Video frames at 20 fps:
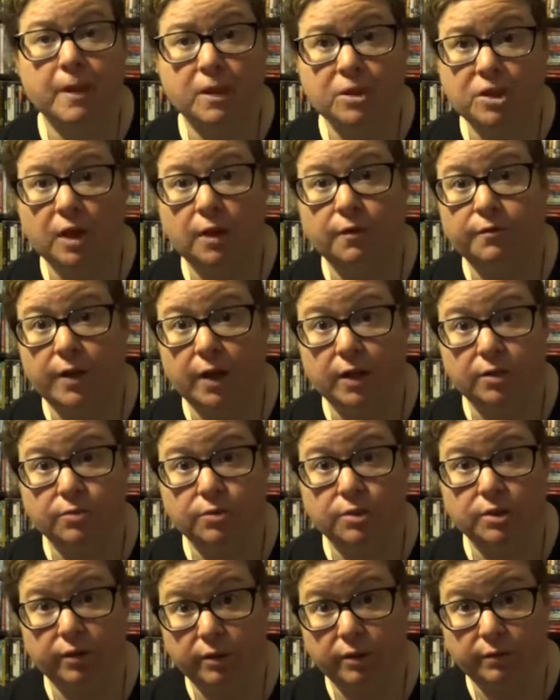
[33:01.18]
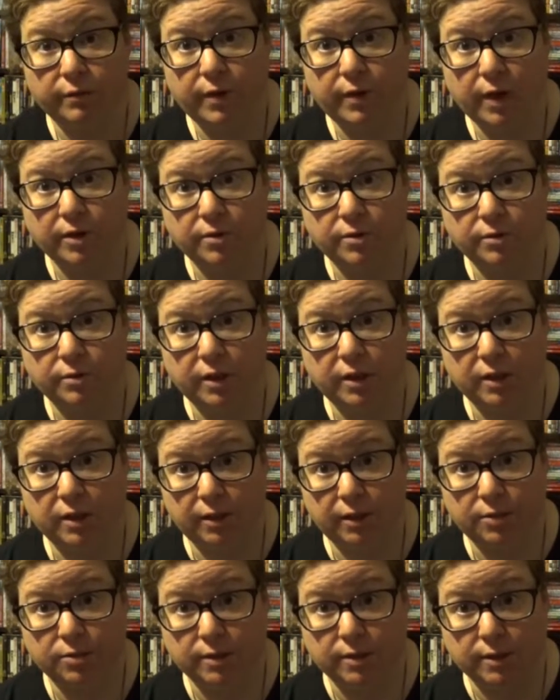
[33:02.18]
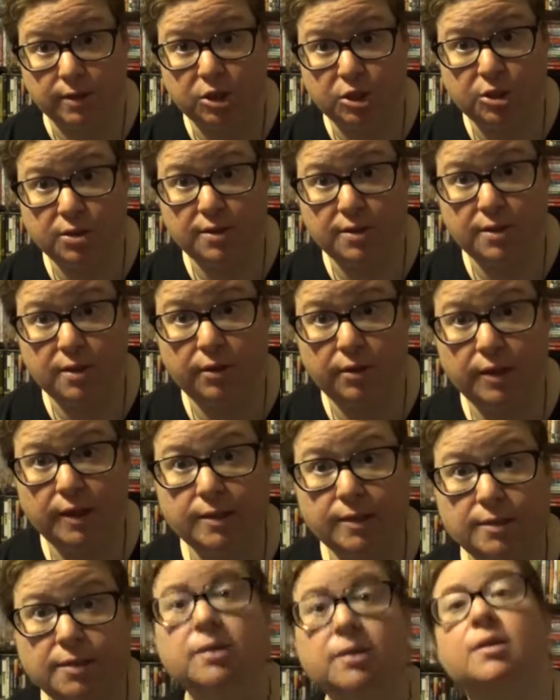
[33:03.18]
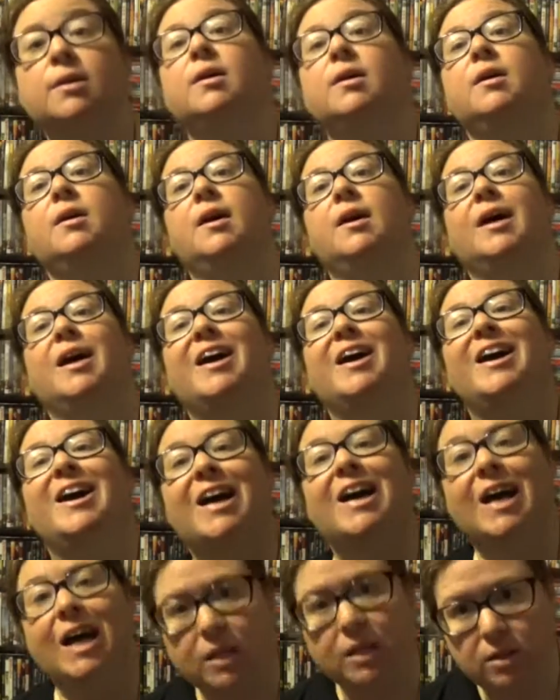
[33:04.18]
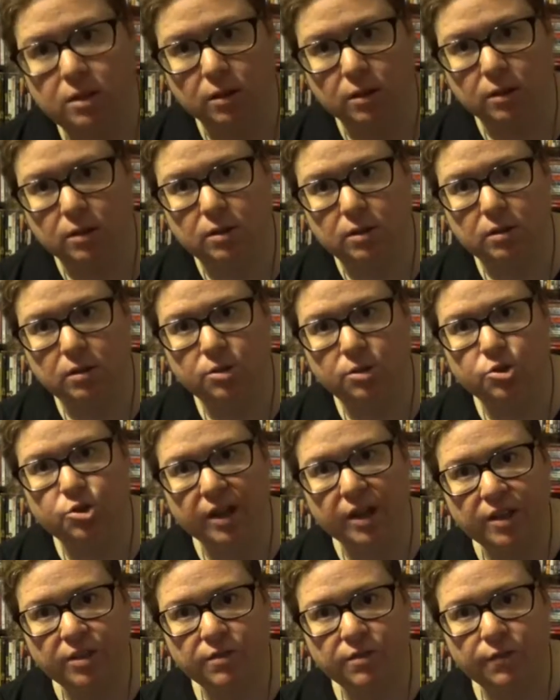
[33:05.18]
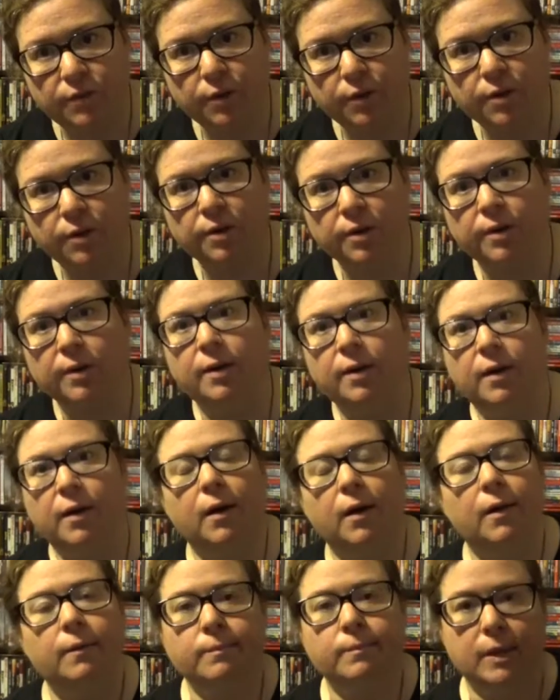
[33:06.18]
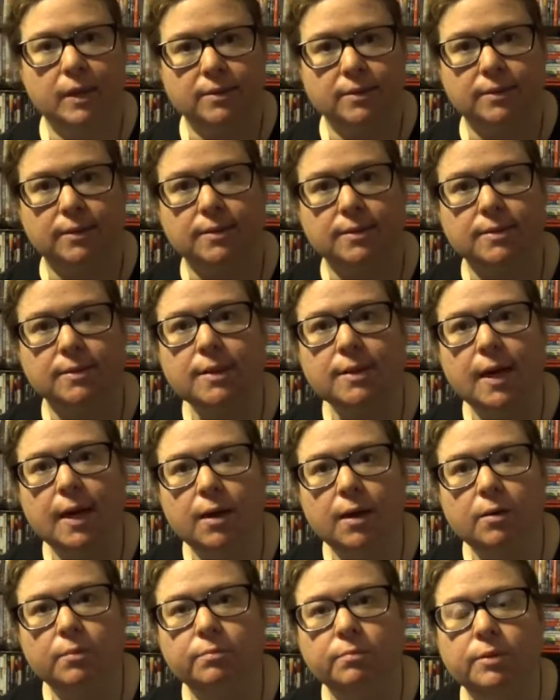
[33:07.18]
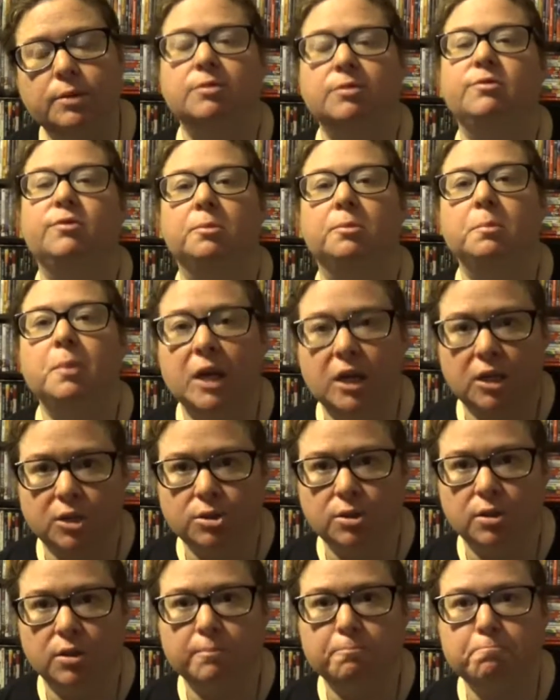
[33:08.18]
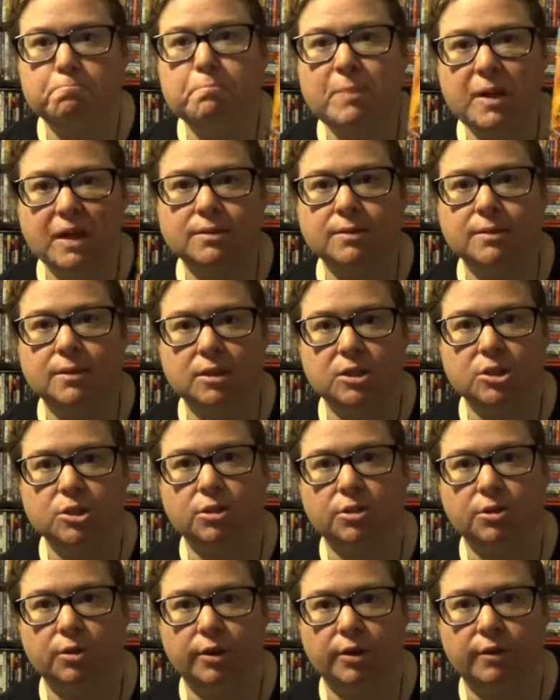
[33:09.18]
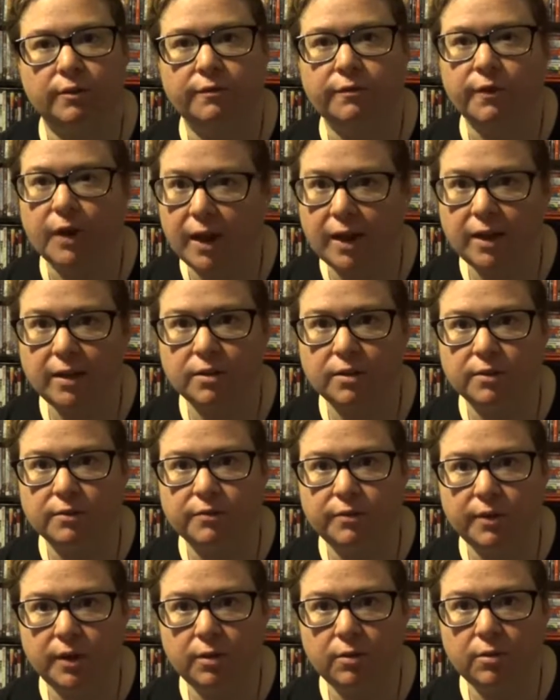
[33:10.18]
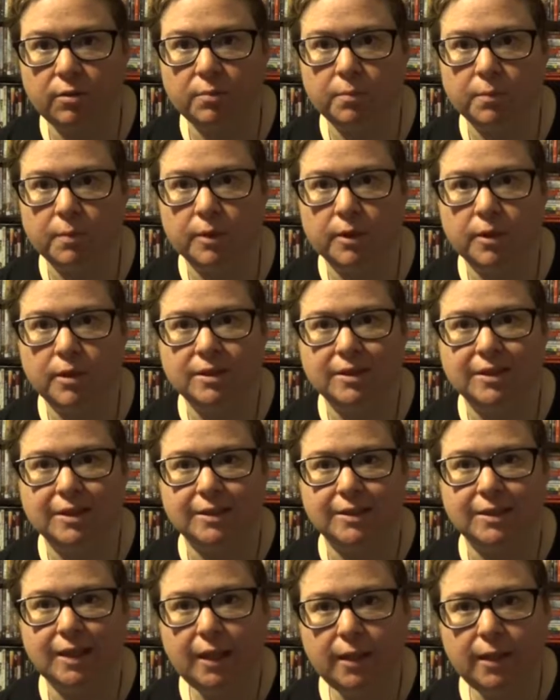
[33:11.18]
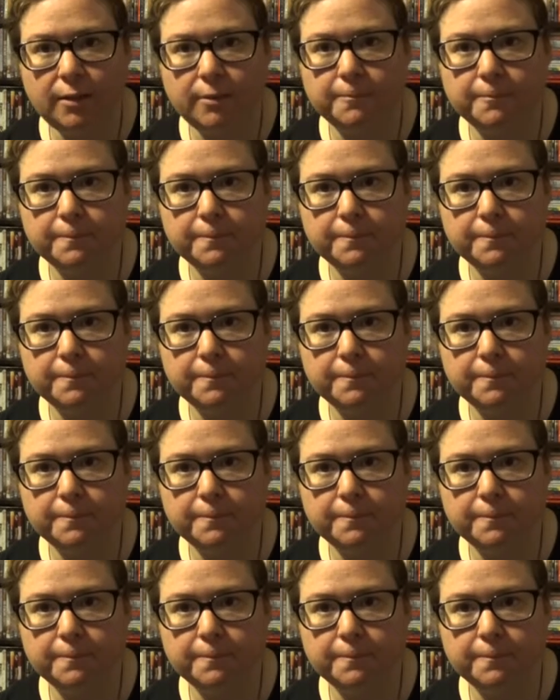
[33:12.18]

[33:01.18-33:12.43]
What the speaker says: Shout Factory, Scream Factory Collector's Edition series. Excellent transfer, amazing sound, beautiful picture, best edition you're going to find the film to date.